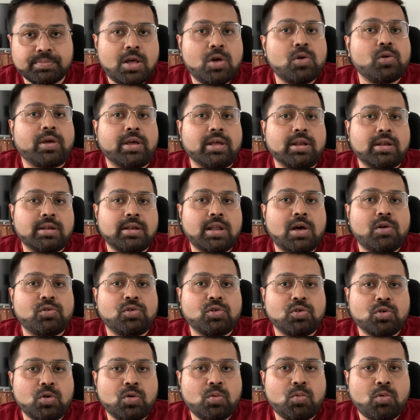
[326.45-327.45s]
Okay, now
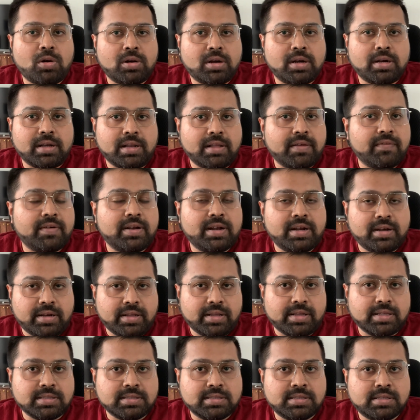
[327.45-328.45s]
you know what a dividend
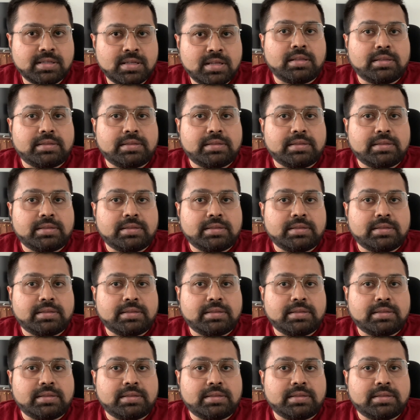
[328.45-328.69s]
is.